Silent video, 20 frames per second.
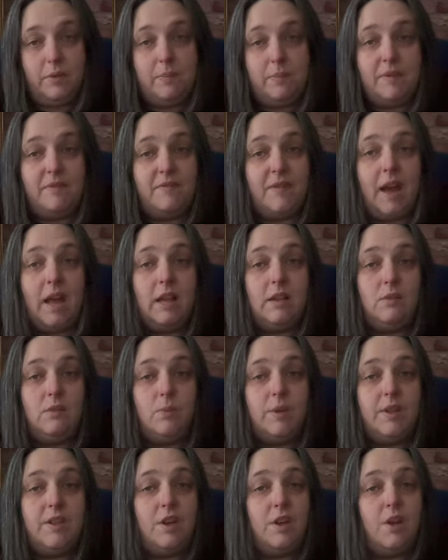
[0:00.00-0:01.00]
been violent
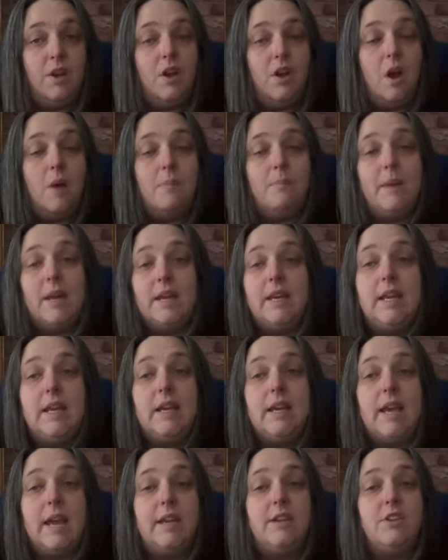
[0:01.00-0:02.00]
with her on many
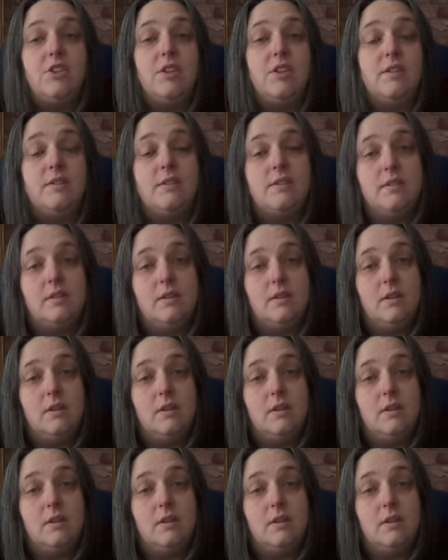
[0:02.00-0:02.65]
occasions.